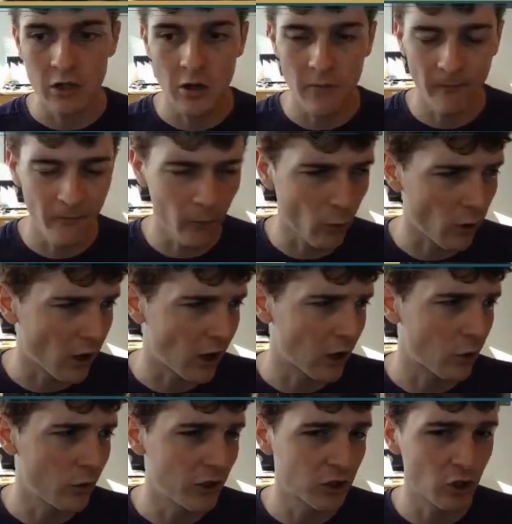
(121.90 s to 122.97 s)
for our
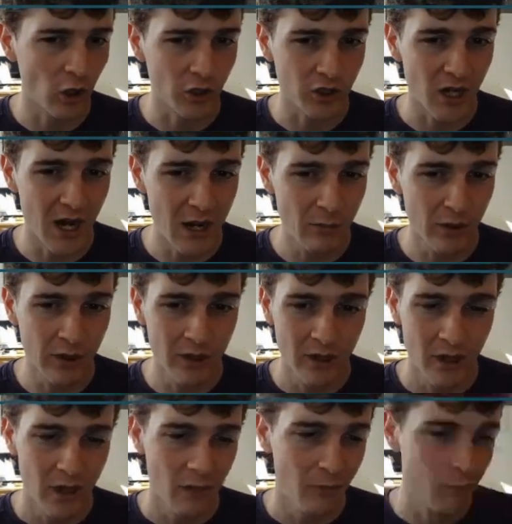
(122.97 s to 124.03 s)
Queen Charge Hybrid.
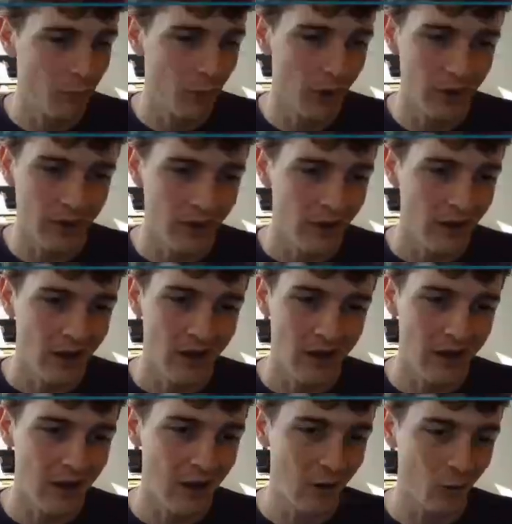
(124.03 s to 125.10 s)
But
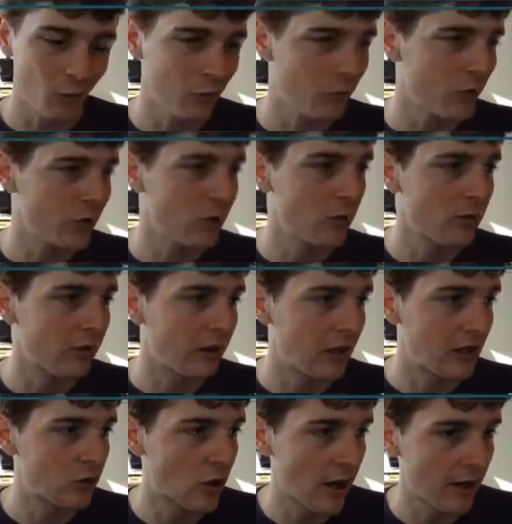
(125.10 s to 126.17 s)
we've been using the
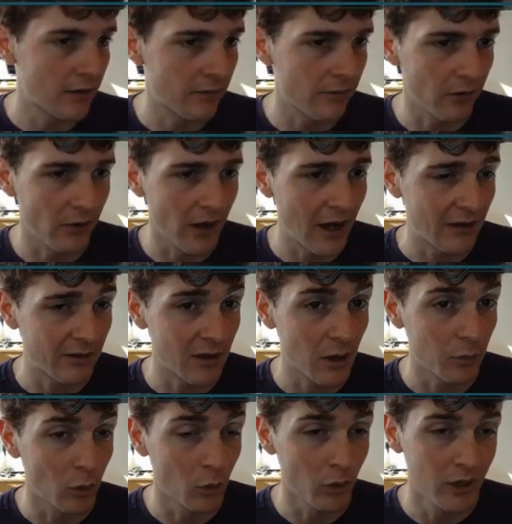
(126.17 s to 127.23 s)
E-Drags for the last
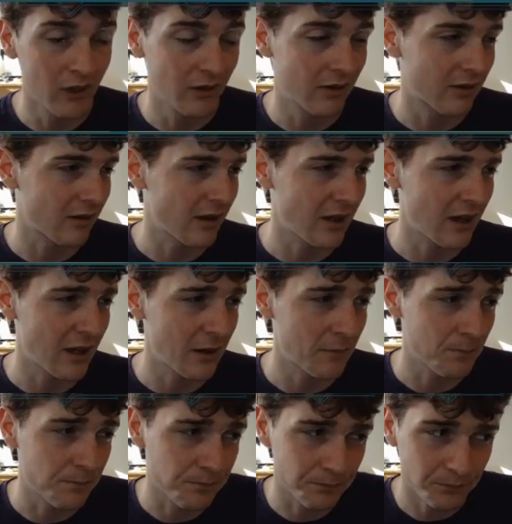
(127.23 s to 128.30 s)
couple weeks,
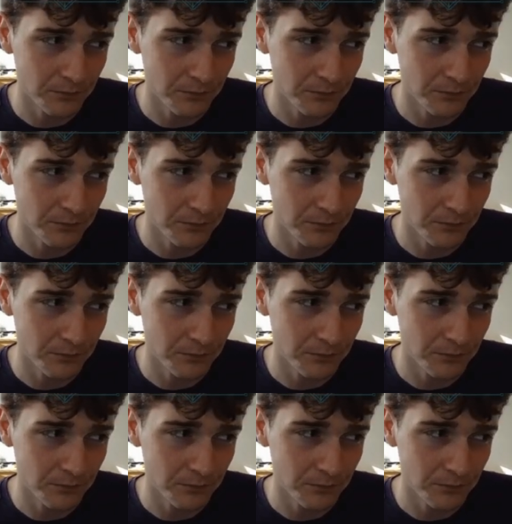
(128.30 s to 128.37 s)
and